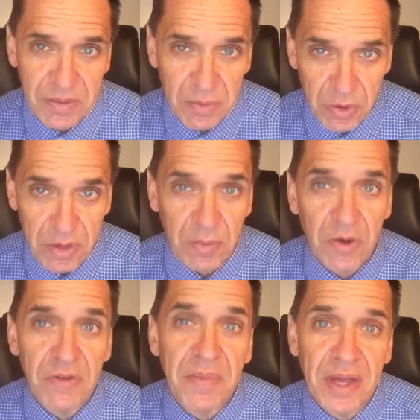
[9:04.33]
more and
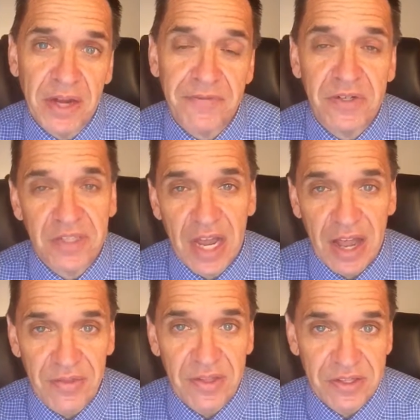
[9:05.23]
more of my efforts
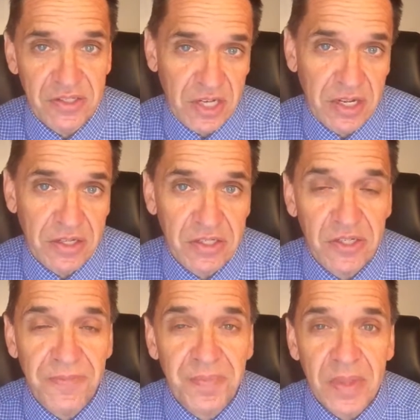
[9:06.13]
on this challenge.